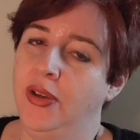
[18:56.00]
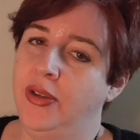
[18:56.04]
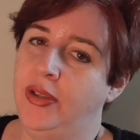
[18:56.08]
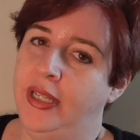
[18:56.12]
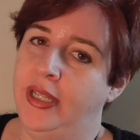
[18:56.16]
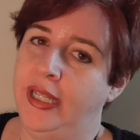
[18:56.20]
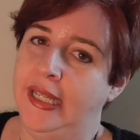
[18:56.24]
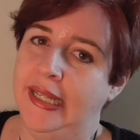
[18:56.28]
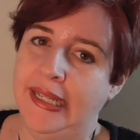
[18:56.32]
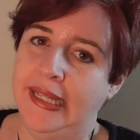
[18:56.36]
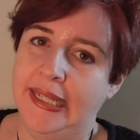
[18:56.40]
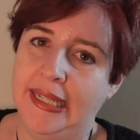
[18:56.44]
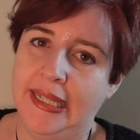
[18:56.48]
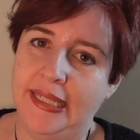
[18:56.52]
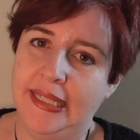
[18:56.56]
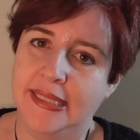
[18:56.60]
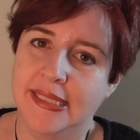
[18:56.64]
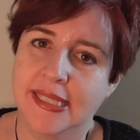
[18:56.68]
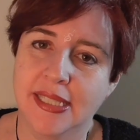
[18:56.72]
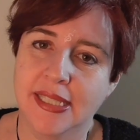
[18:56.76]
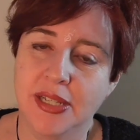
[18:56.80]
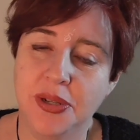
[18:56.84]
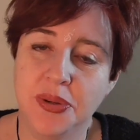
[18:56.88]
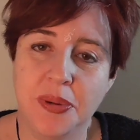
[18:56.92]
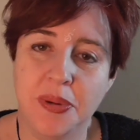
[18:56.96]
Okay,
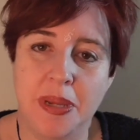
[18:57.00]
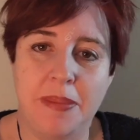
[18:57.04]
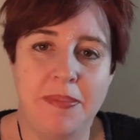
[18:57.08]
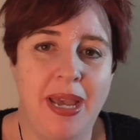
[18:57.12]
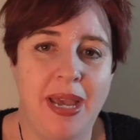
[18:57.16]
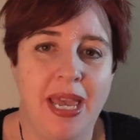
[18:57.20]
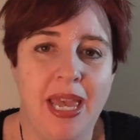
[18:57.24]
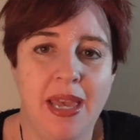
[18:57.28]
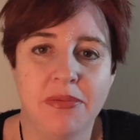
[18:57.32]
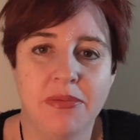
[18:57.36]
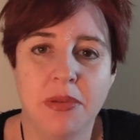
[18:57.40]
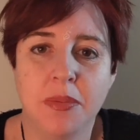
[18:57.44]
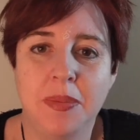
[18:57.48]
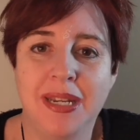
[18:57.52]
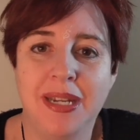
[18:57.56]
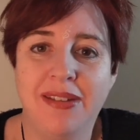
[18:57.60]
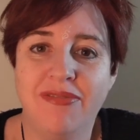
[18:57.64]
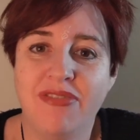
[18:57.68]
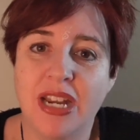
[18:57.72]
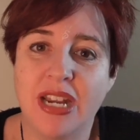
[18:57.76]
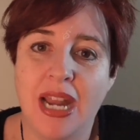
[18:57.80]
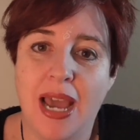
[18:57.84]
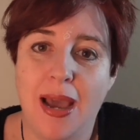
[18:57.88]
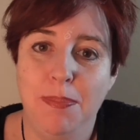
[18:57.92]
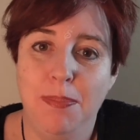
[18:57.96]
so we may have a bit
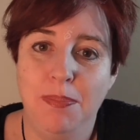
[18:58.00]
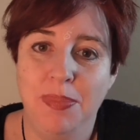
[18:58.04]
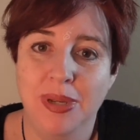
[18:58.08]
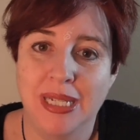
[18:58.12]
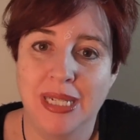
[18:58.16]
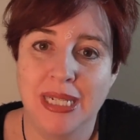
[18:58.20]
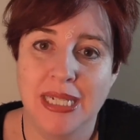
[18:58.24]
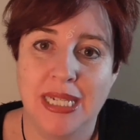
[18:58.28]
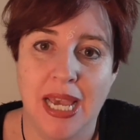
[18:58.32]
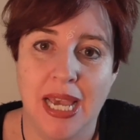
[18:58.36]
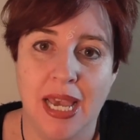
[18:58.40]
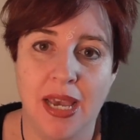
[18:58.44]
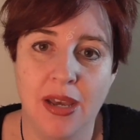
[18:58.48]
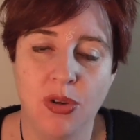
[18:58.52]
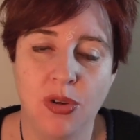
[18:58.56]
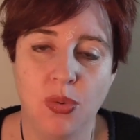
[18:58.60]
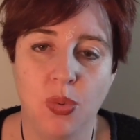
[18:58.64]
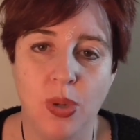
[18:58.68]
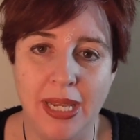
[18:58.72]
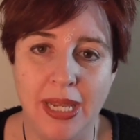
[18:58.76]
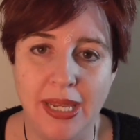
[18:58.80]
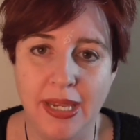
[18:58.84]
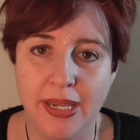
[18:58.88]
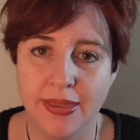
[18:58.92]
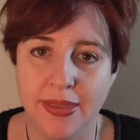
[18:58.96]
of an up and down
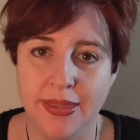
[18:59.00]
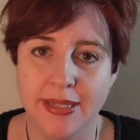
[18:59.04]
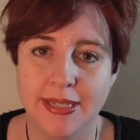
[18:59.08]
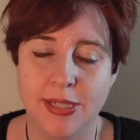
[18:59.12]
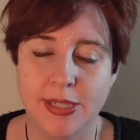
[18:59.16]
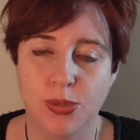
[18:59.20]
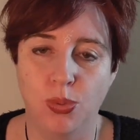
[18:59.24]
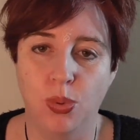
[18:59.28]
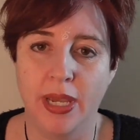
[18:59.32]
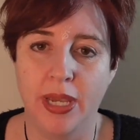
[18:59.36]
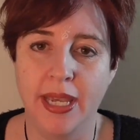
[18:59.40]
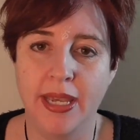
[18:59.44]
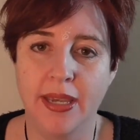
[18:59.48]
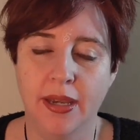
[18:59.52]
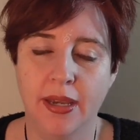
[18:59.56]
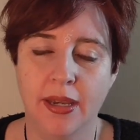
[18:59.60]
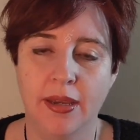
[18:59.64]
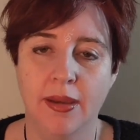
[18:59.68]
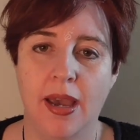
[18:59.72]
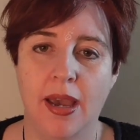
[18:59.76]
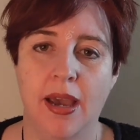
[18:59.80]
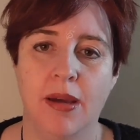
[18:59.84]
week this week.